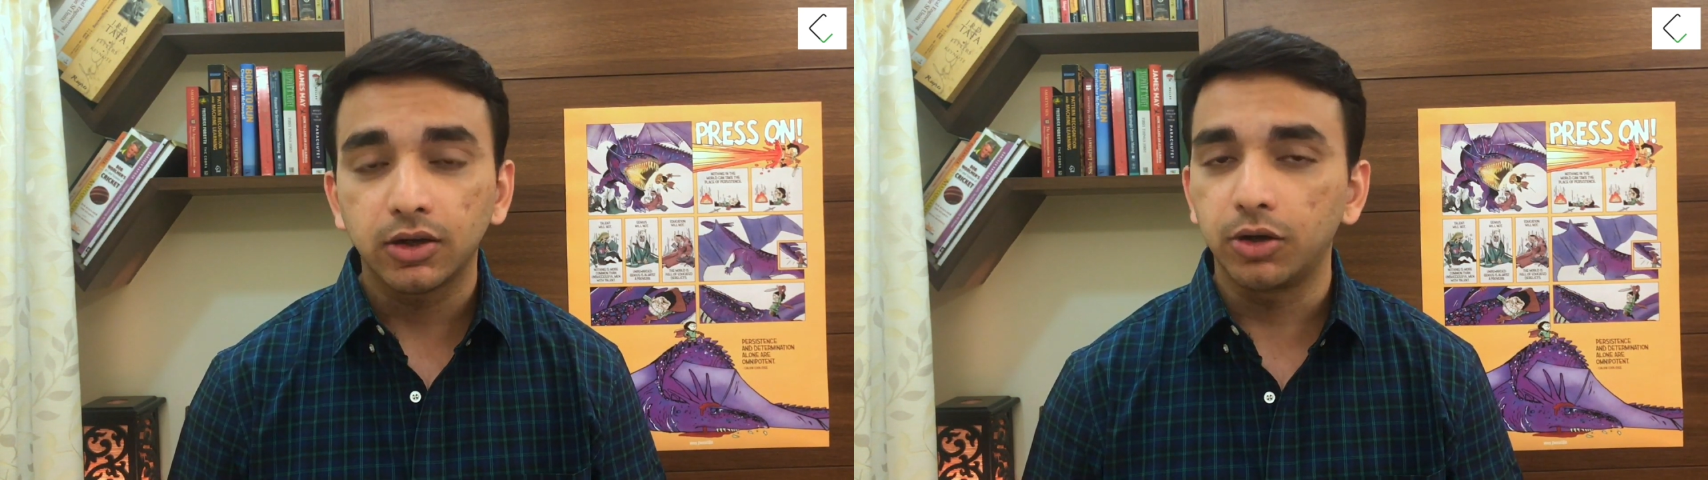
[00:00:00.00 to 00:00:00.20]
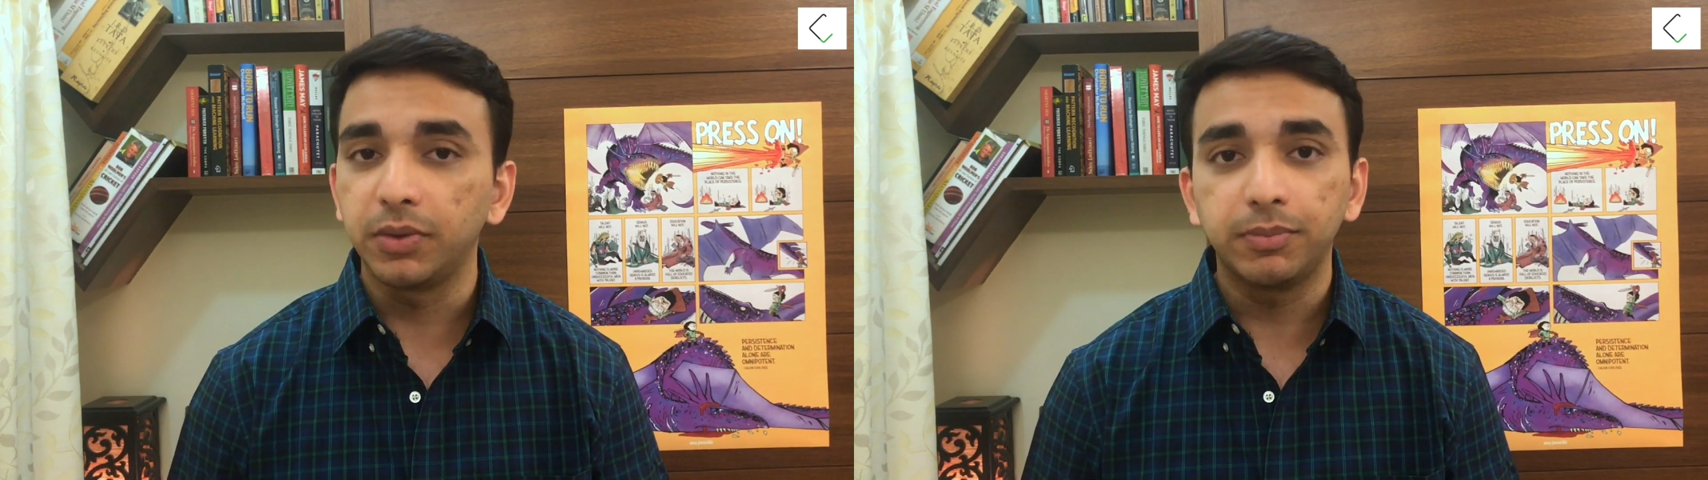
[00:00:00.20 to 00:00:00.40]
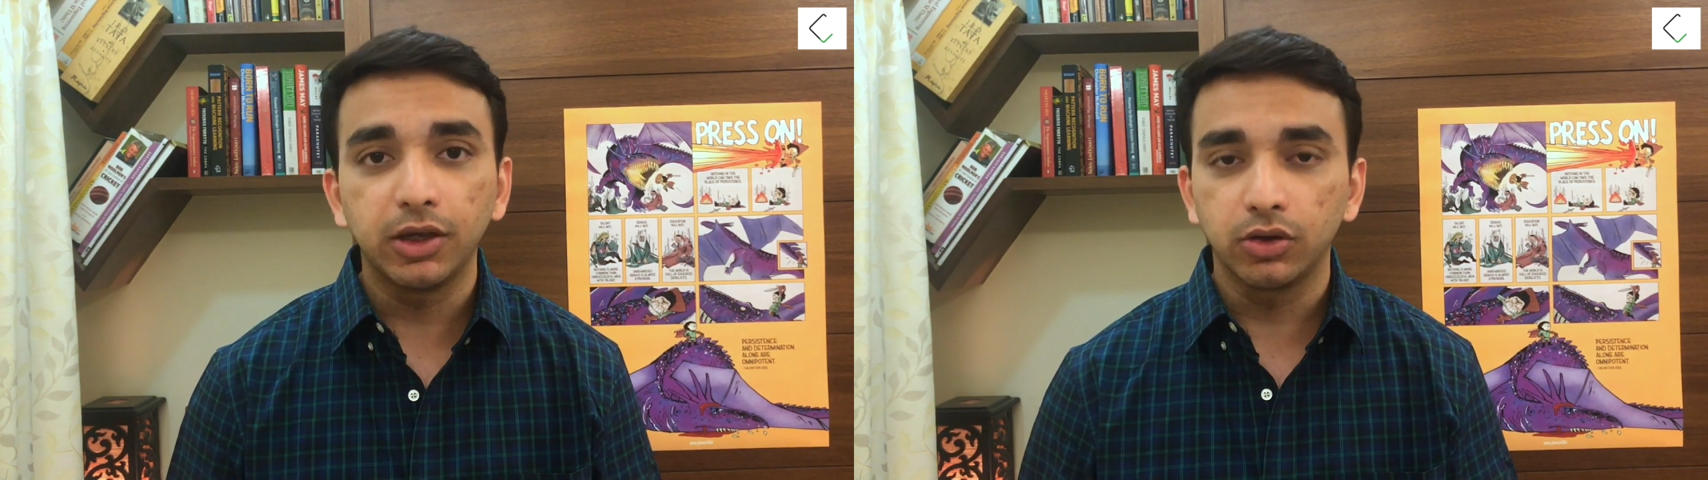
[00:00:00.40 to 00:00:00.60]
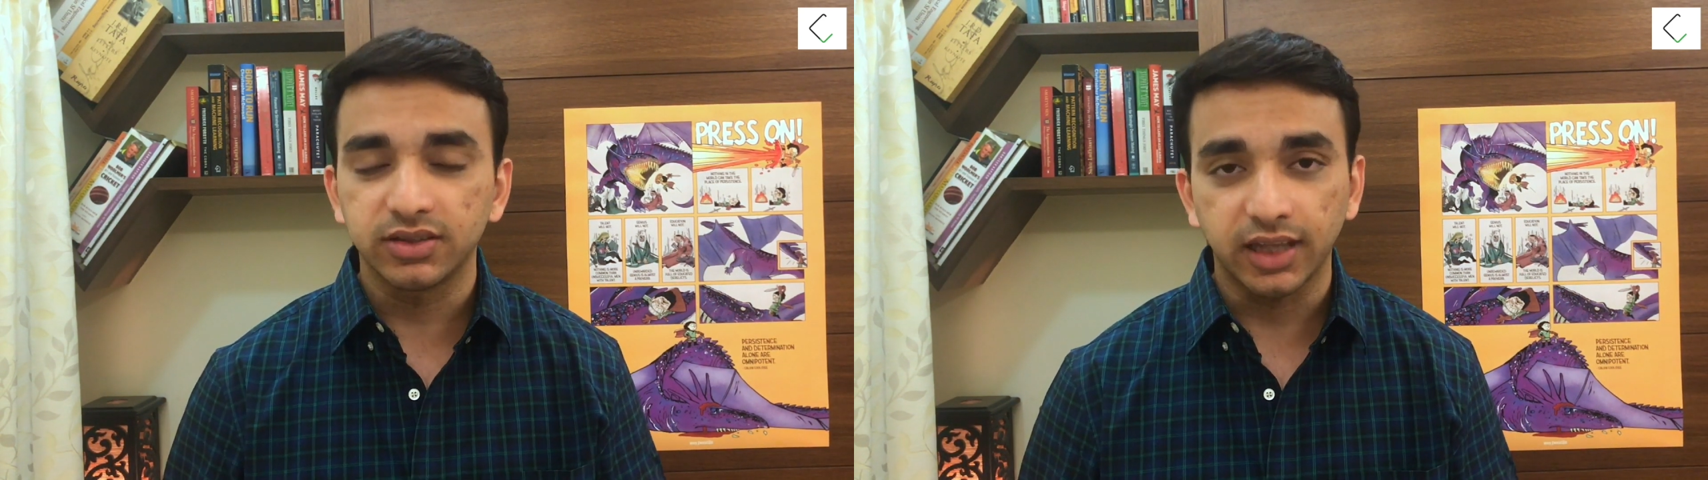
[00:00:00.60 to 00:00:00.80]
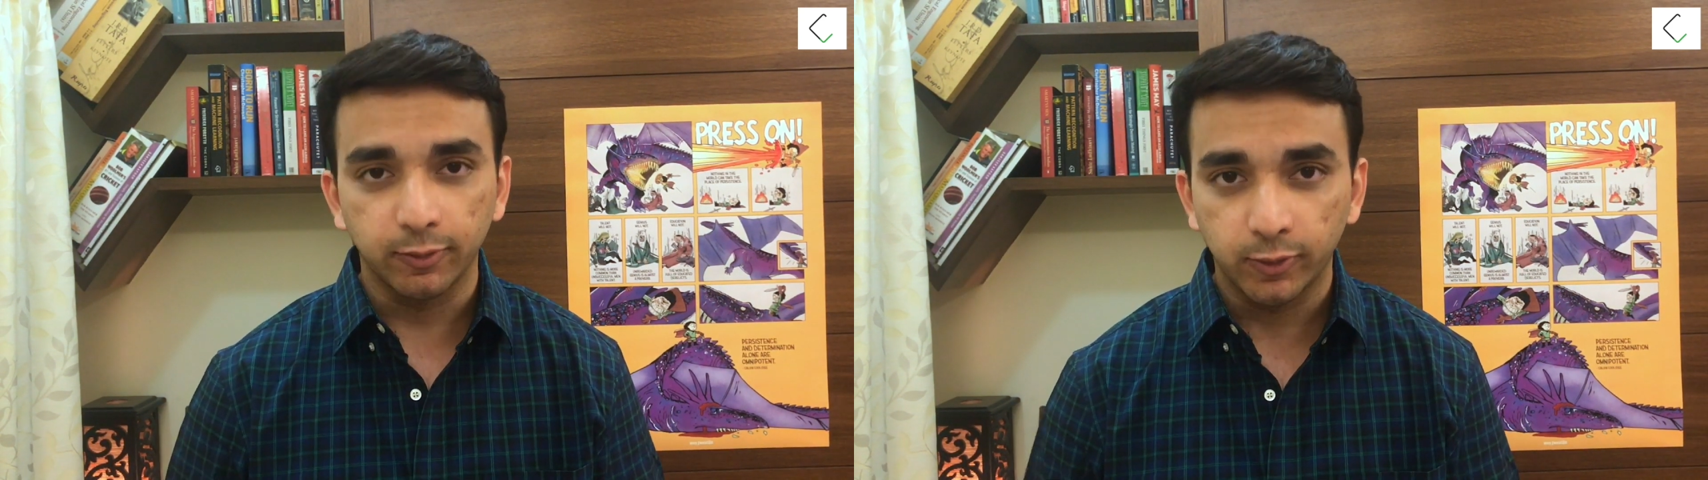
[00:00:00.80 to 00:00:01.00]
or maybe on a
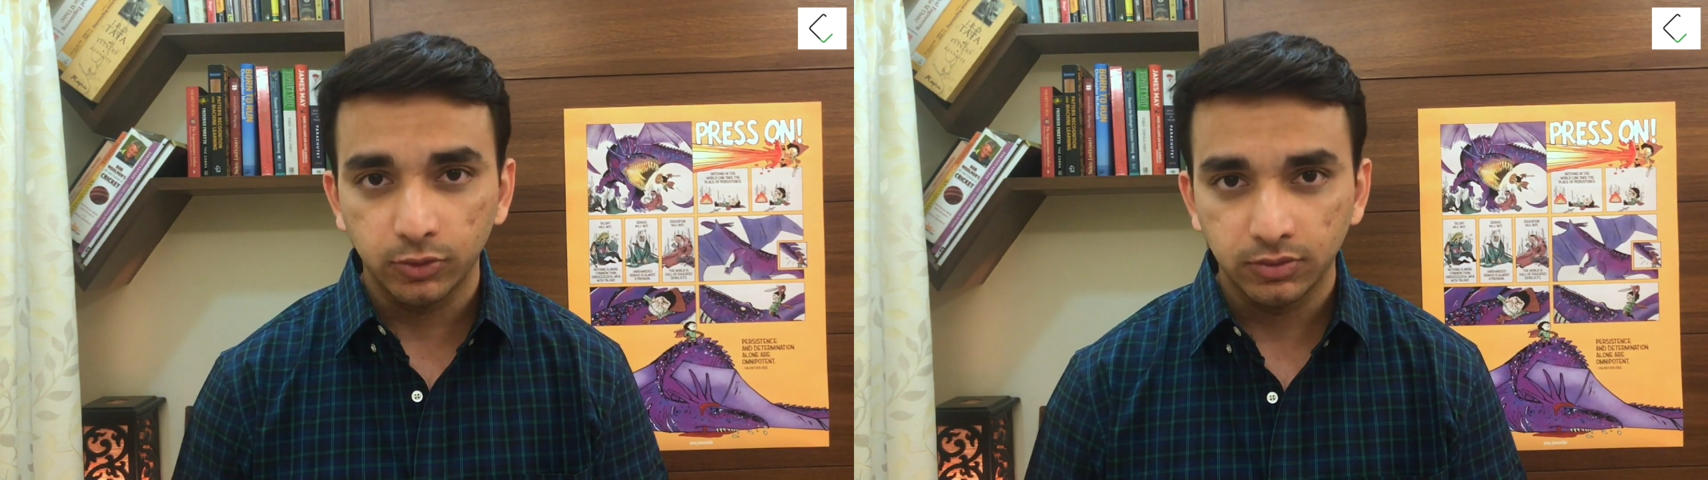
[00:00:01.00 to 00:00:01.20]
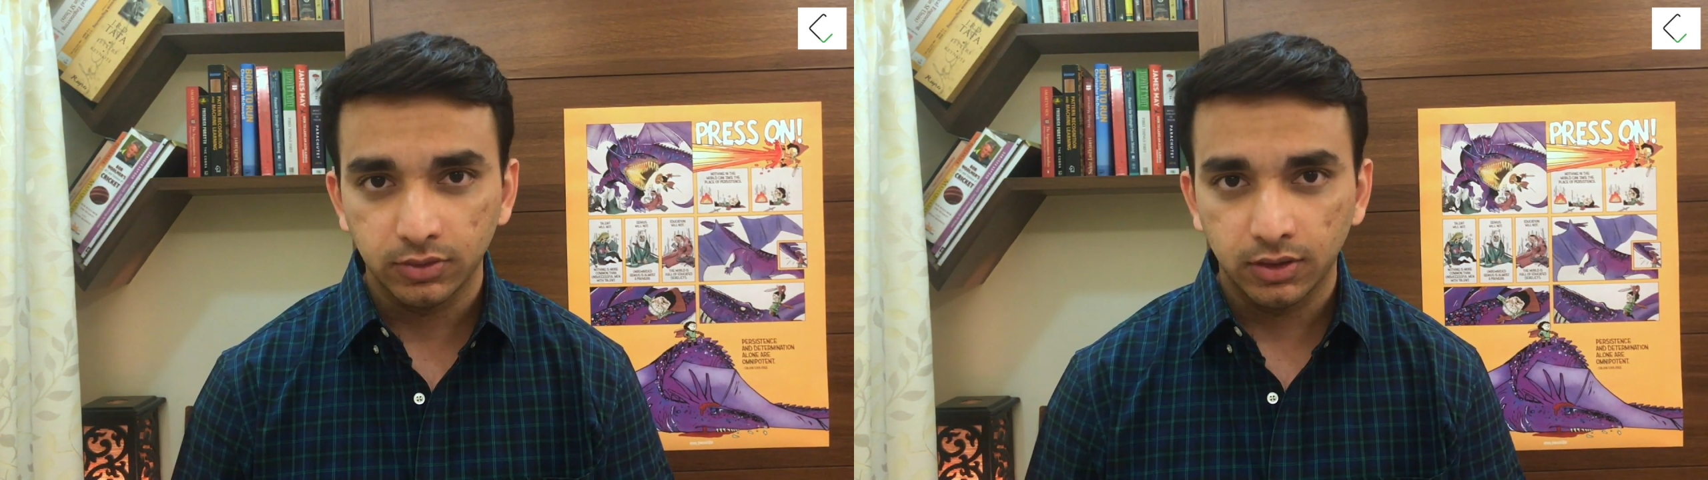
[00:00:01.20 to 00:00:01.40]
cell phone.